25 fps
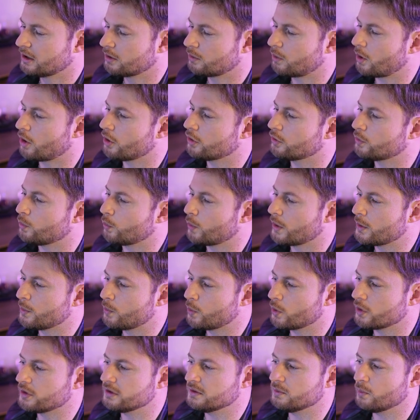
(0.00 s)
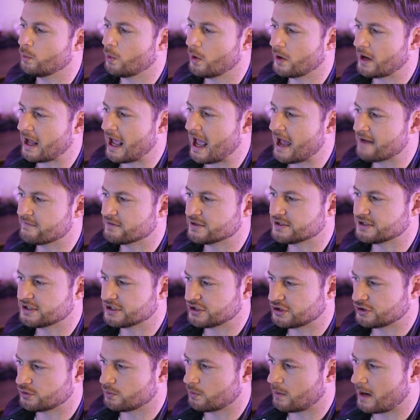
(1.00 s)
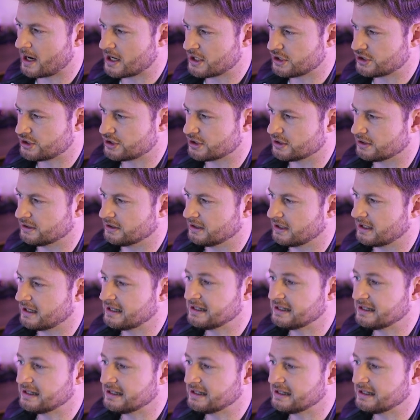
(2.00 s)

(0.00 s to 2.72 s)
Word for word: Quote, we wouldn't want to have a situation